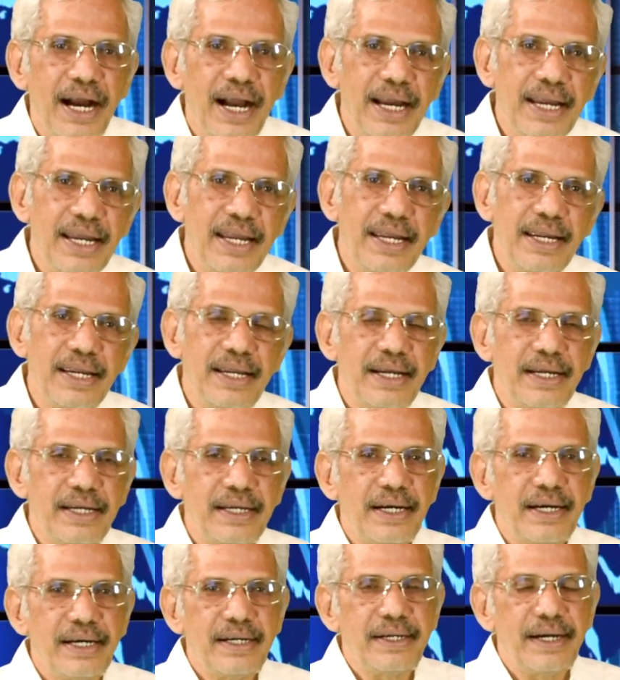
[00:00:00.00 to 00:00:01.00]
I
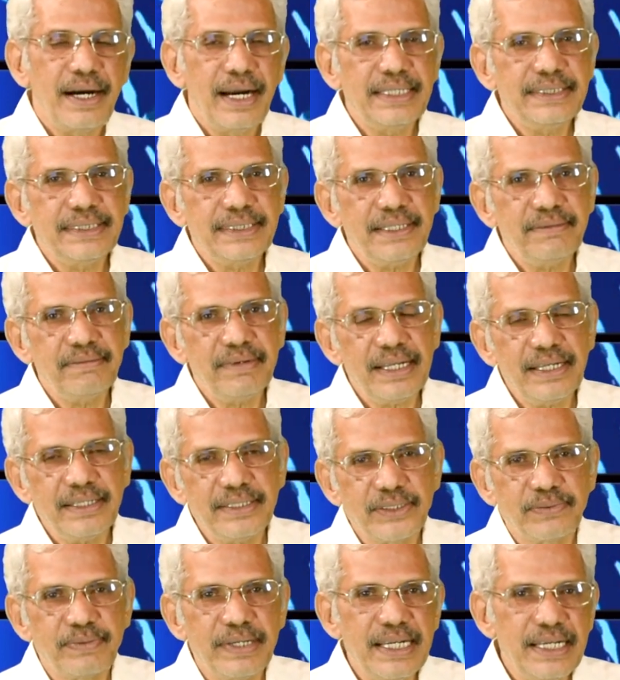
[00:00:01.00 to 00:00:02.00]
said,
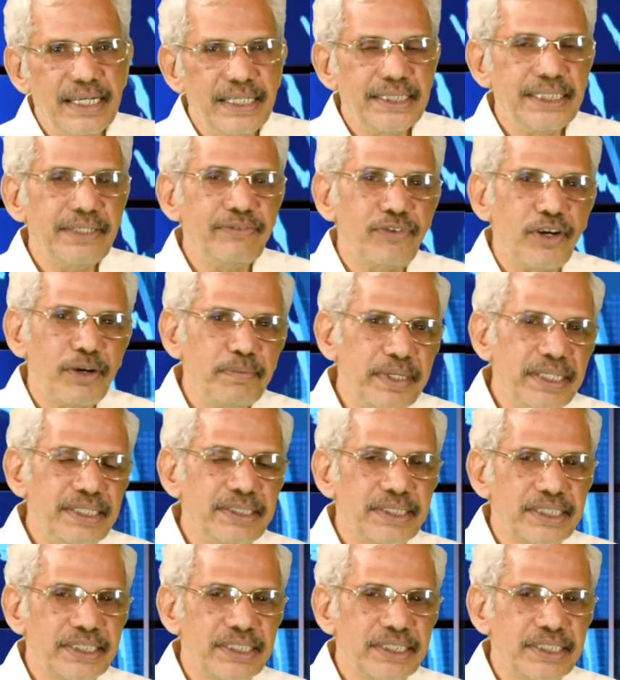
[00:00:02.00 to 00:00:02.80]
well, it's very easy for me.